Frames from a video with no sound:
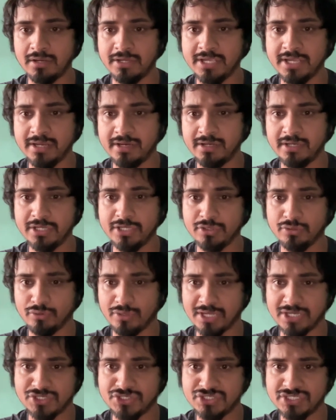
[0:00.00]
here you
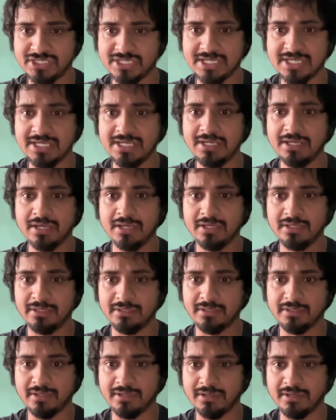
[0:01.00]
can see
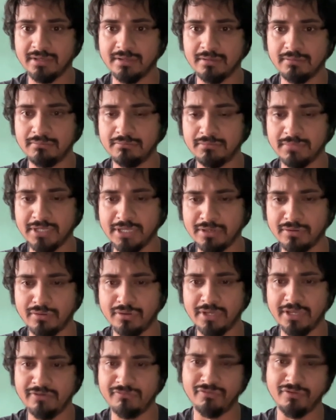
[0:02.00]
the
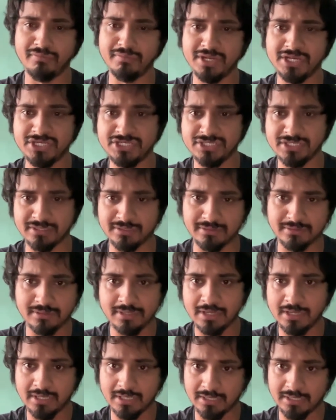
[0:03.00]
information.